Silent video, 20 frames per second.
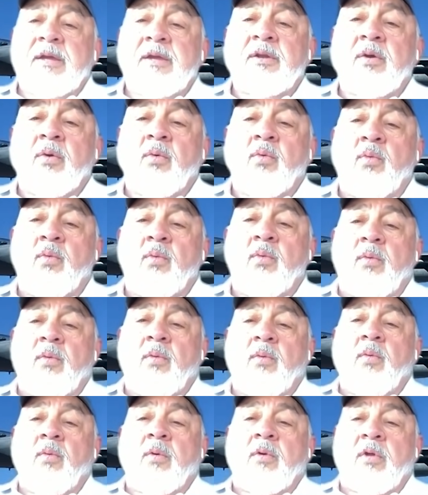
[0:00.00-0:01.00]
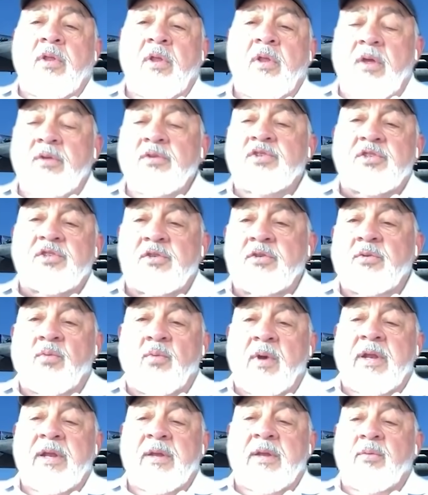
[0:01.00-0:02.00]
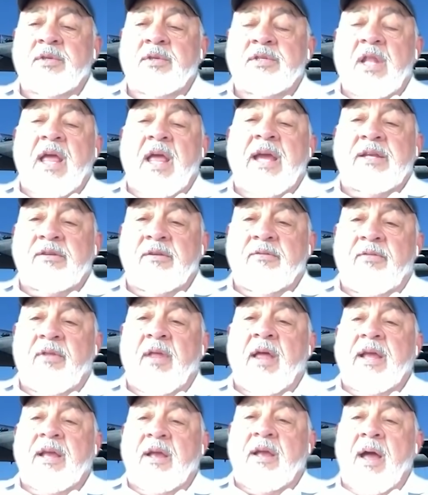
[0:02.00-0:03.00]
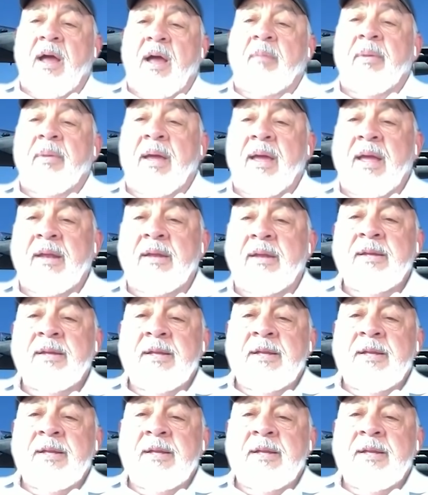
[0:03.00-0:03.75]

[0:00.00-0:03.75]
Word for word: you know, w- close to what it was like to fly combat.